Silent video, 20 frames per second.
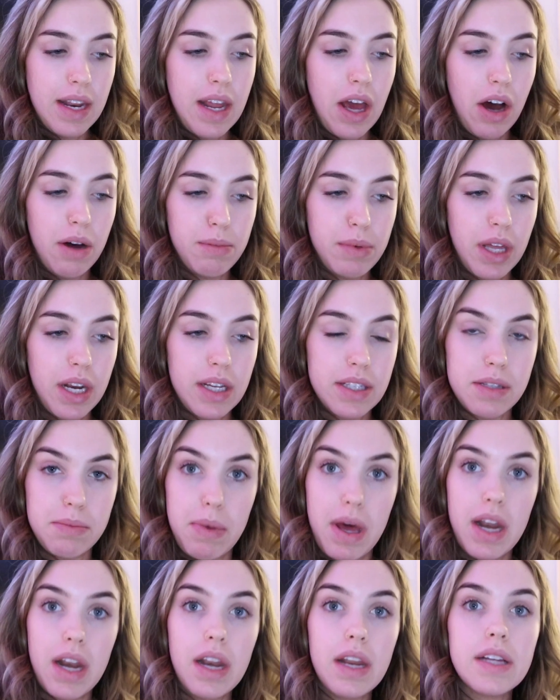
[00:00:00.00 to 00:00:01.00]
And now I'm getting
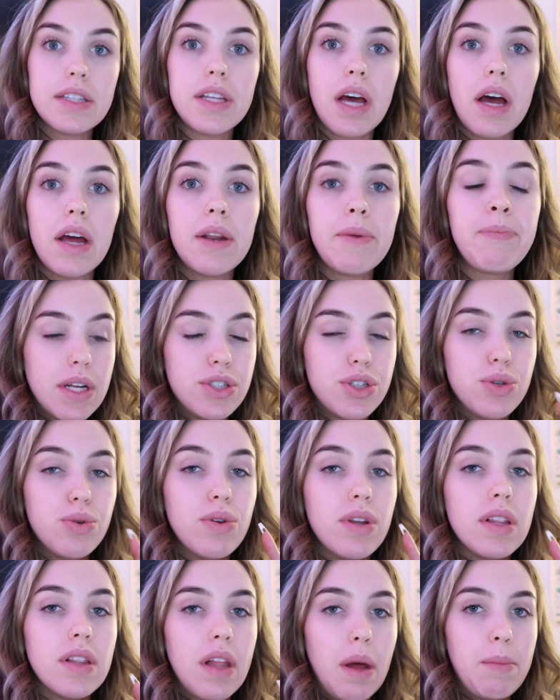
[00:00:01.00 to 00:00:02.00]
some editing done. But
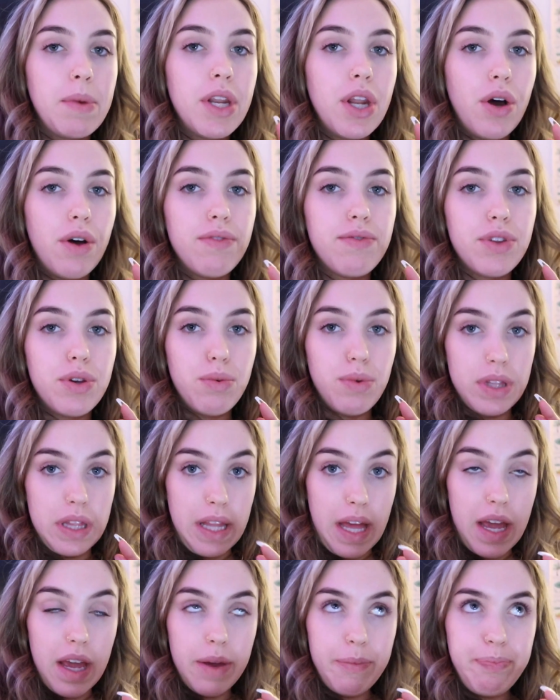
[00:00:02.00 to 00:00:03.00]
dude, let me know if you
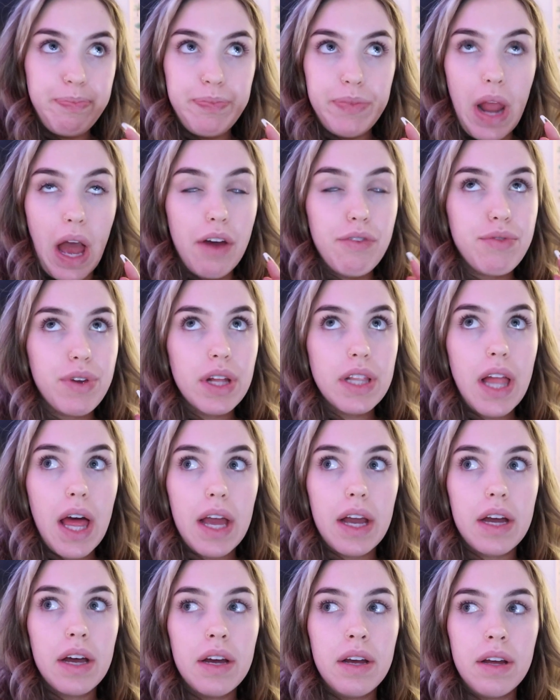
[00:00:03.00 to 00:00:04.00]
relate. I feel
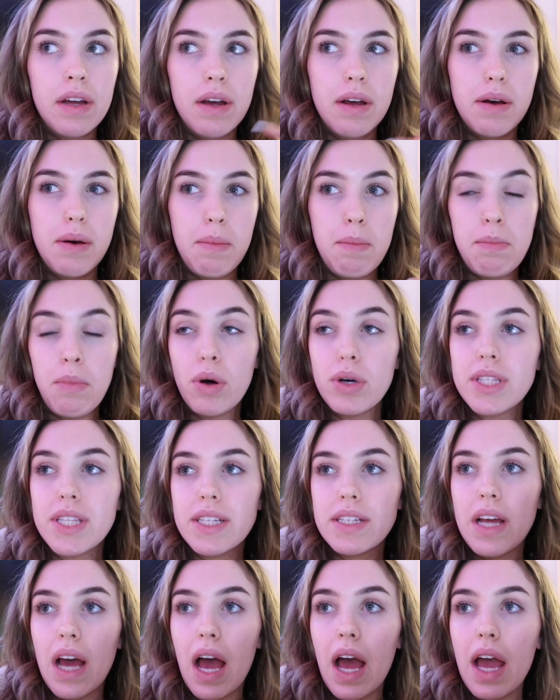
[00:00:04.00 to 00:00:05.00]
like most of
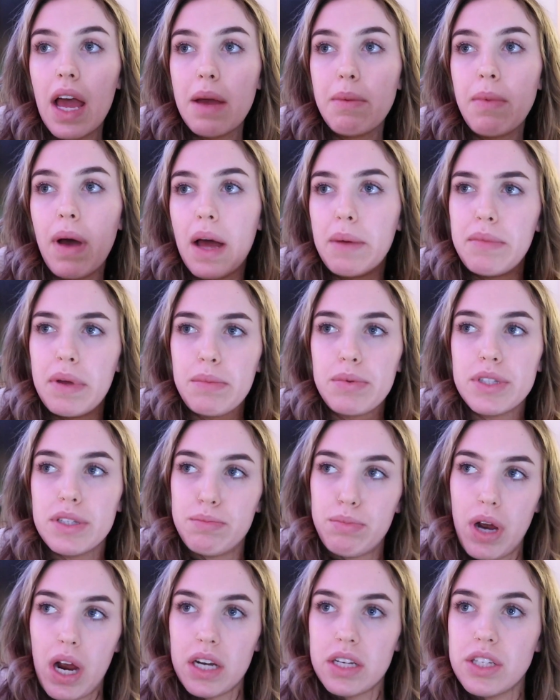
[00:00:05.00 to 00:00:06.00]
the time I'm able to
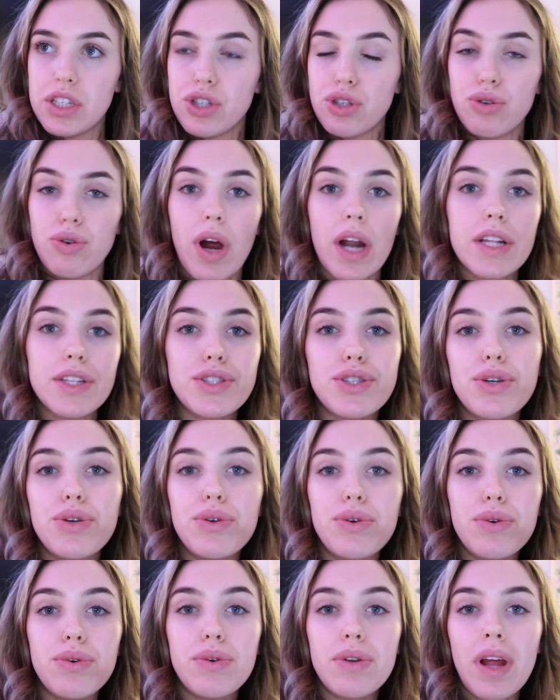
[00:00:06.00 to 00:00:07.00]
practice
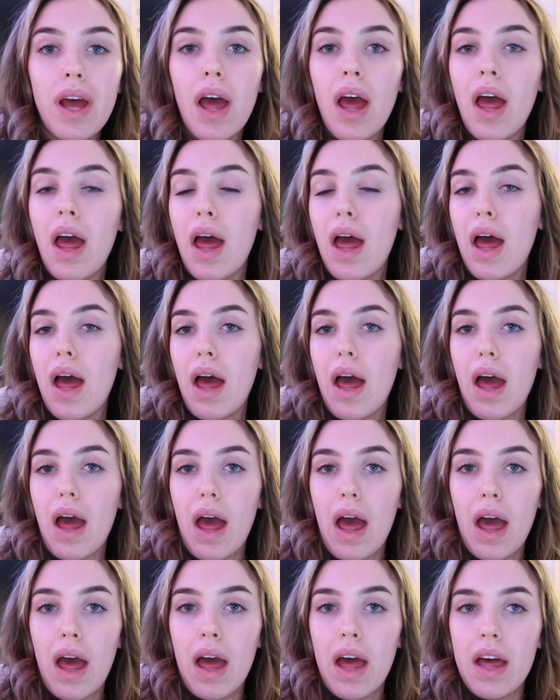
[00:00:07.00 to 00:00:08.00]
gratitude
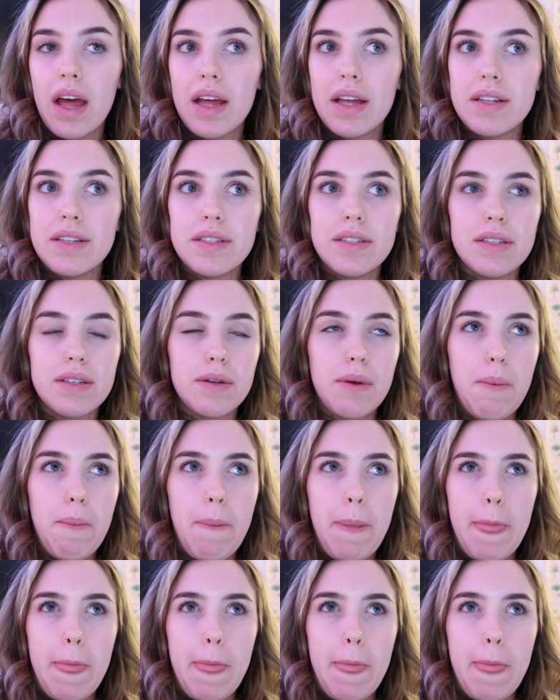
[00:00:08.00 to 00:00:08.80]
and